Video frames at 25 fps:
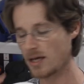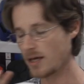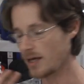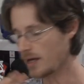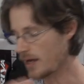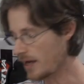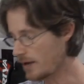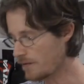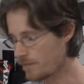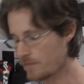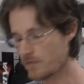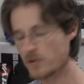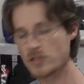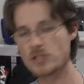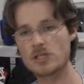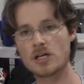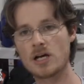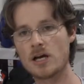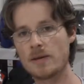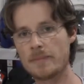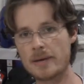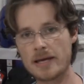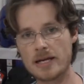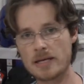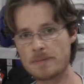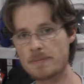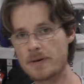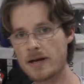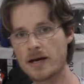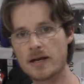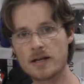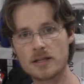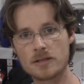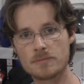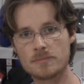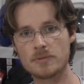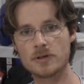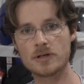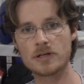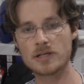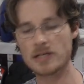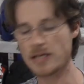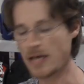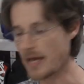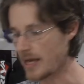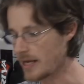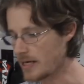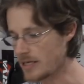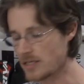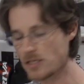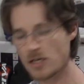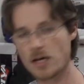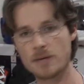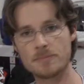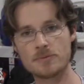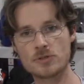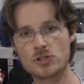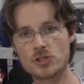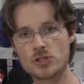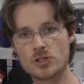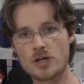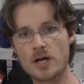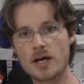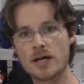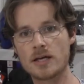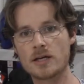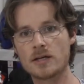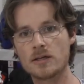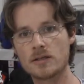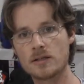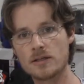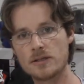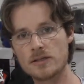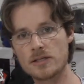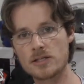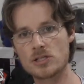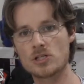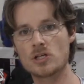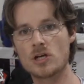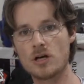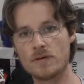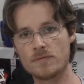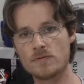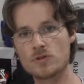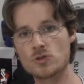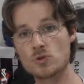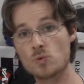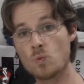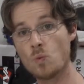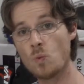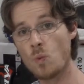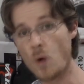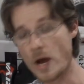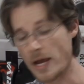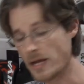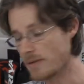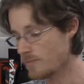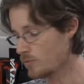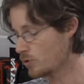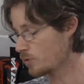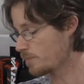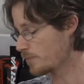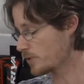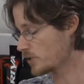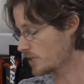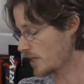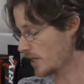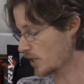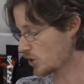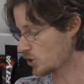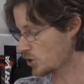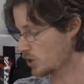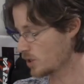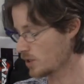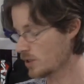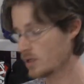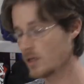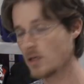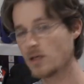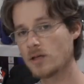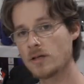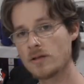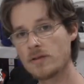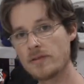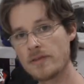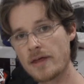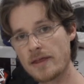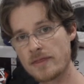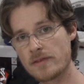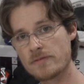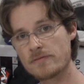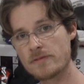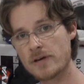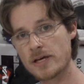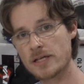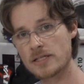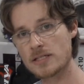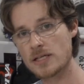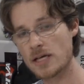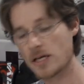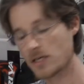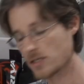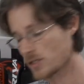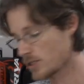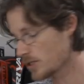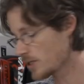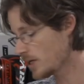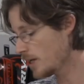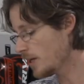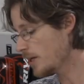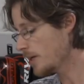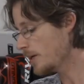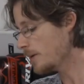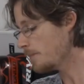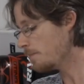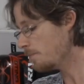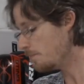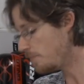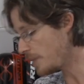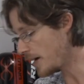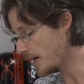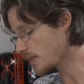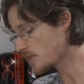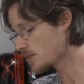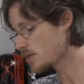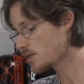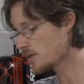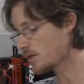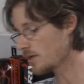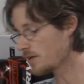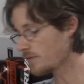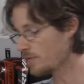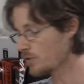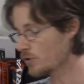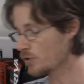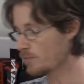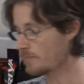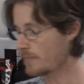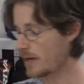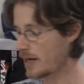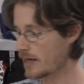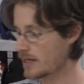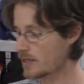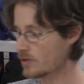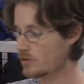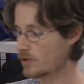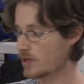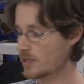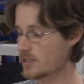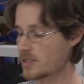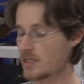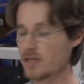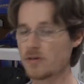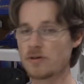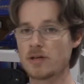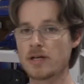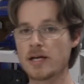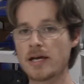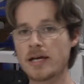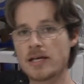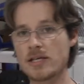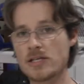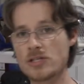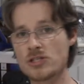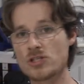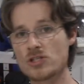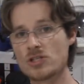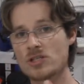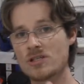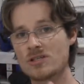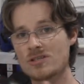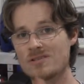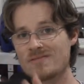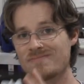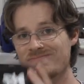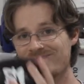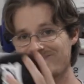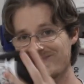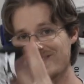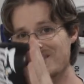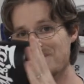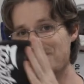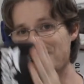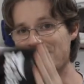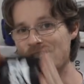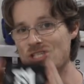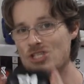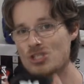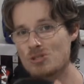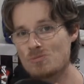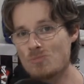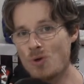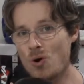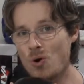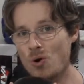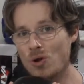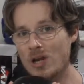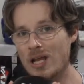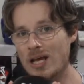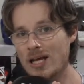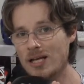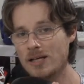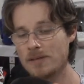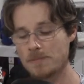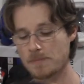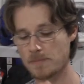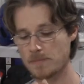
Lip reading: Every time, any part of the body, any type of strike, this offers way more protection than the Fairtex. But if your main criteria is to be smaller